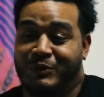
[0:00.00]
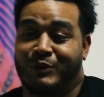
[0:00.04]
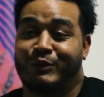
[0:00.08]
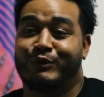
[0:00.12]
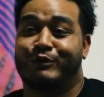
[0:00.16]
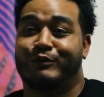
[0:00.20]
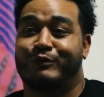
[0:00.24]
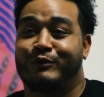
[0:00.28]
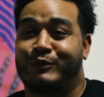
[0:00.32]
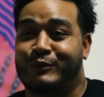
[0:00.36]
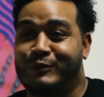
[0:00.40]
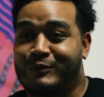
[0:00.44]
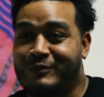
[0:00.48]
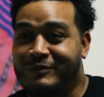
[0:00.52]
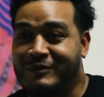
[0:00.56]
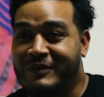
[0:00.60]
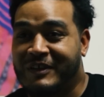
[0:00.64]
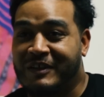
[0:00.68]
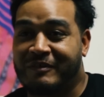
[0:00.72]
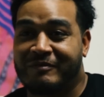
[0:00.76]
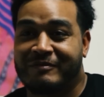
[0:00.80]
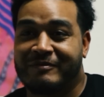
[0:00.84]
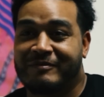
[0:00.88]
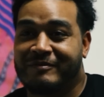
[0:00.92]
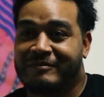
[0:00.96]
beautiful. We
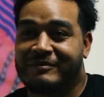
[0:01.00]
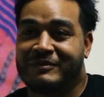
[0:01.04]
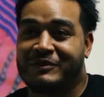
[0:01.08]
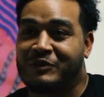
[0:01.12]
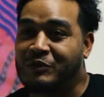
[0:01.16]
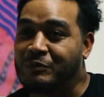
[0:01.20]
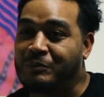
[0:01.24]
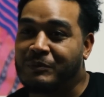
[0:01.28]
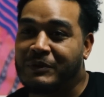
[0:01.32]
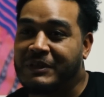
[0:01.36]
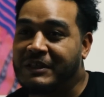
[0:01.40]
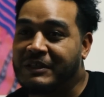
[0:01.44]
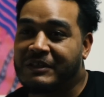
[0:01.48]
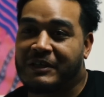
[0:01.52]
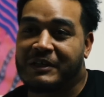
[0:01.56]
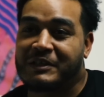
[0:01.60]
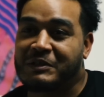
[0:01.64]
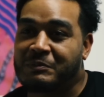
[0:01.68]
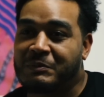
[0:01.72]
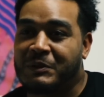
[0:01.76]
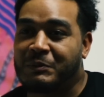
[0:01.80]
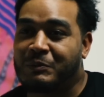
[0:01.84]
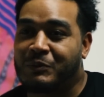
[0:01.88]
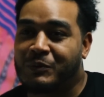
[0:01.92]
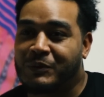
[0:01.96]
have too many nice
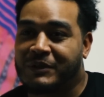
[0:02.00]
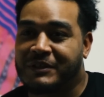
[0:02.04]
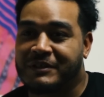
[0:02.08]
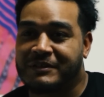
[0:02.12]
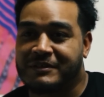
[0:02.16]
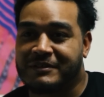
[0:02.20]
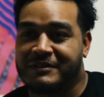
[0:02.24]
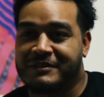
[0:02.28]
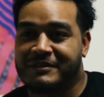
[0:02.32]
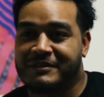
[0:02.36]
people here.